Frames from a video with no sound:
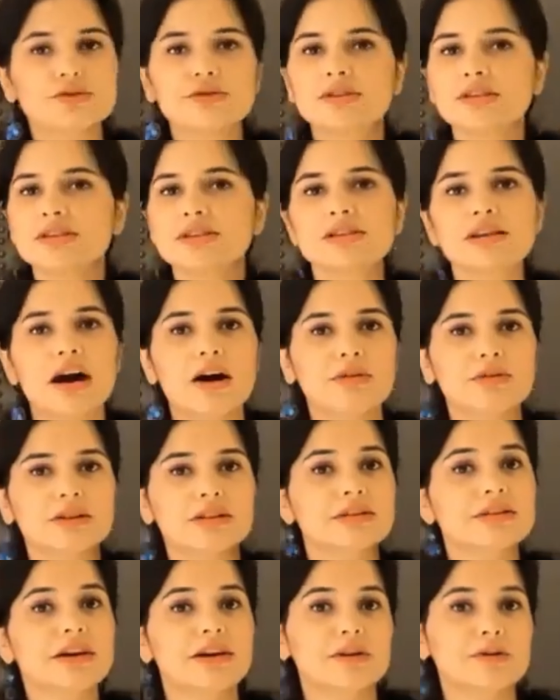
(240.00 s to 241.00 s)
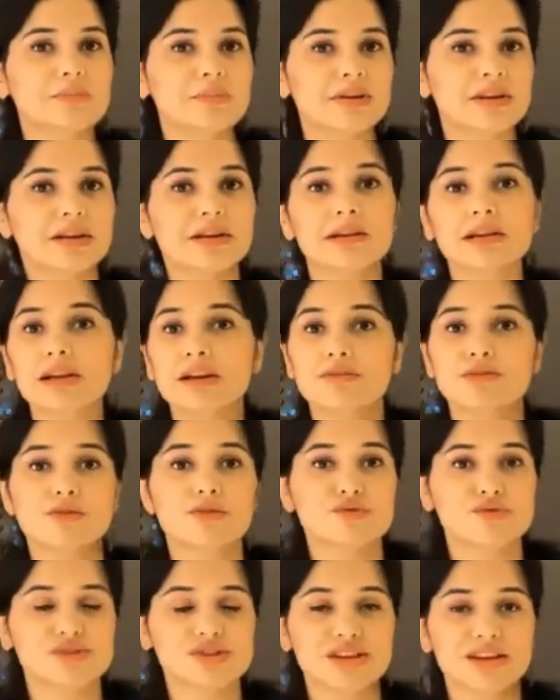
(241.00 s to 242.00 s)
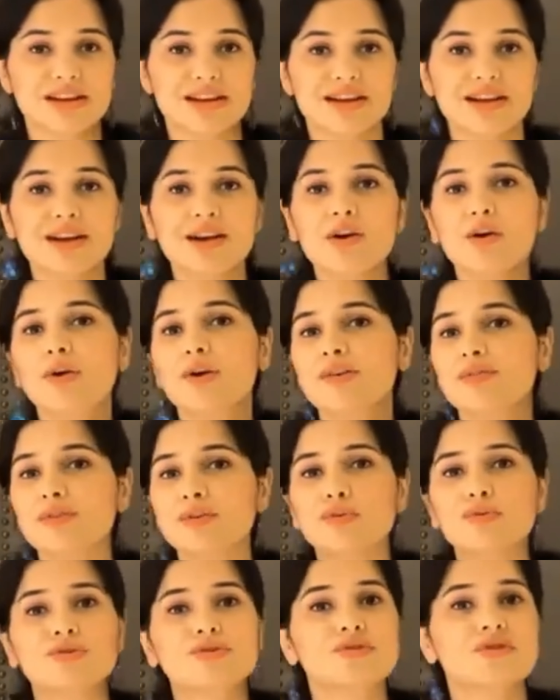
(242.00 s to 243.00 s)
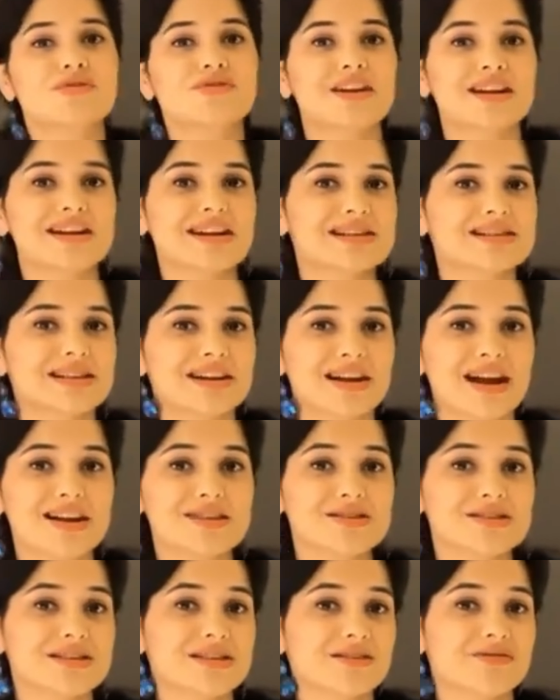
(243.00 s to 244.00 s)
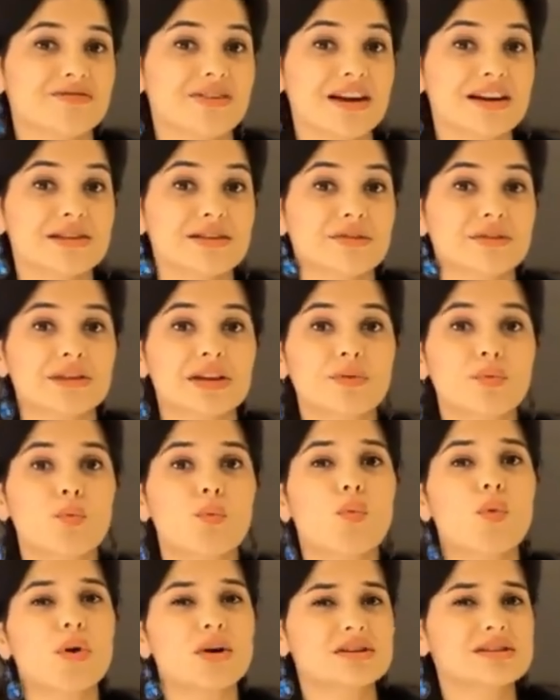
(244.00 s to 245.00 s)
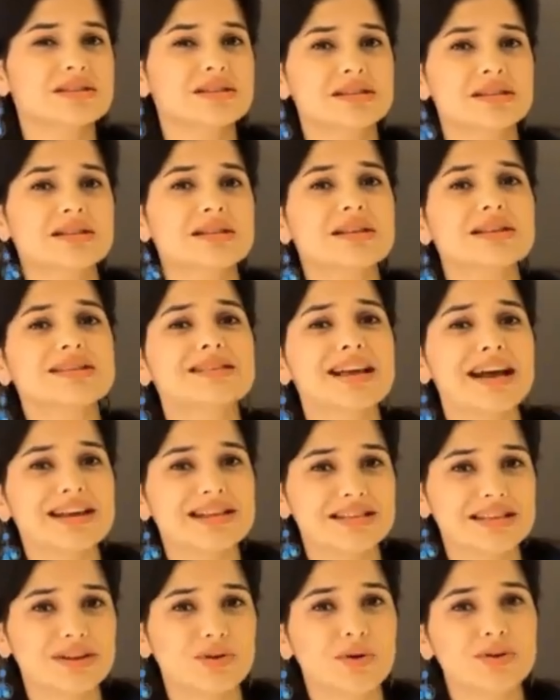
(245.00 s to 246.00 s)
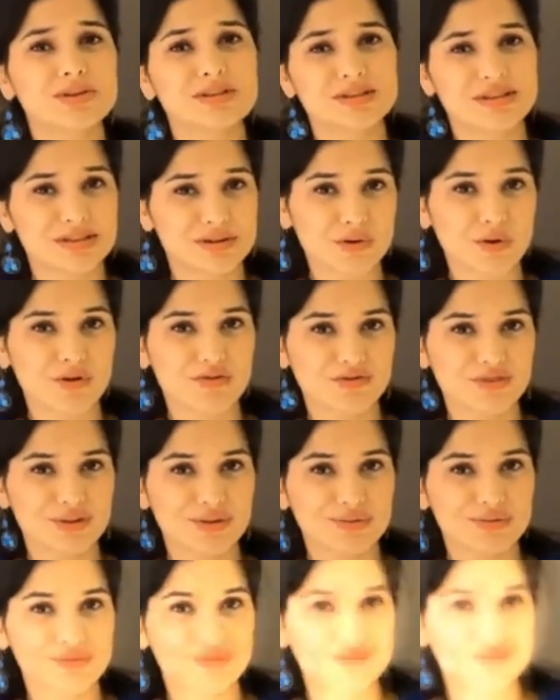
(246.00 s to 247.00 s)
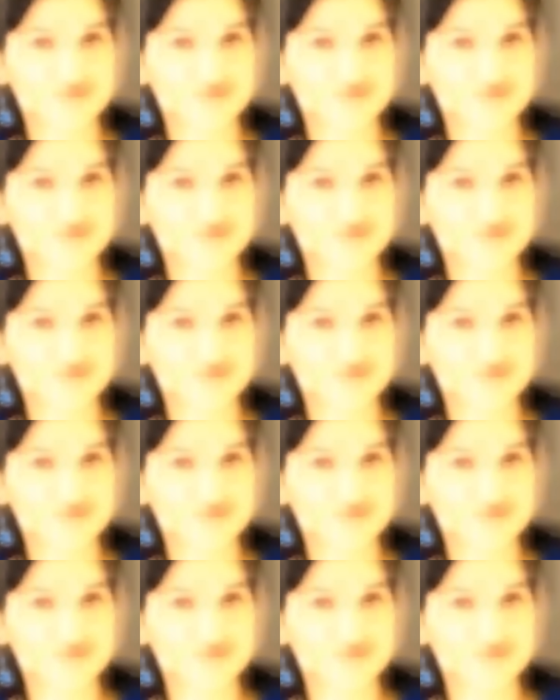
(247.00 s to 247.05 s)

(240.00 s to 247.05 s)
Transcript: to sit down in therapy, life coaching, or even go to your friendly psychiatrist and find out that what is this anxiety got in store for you.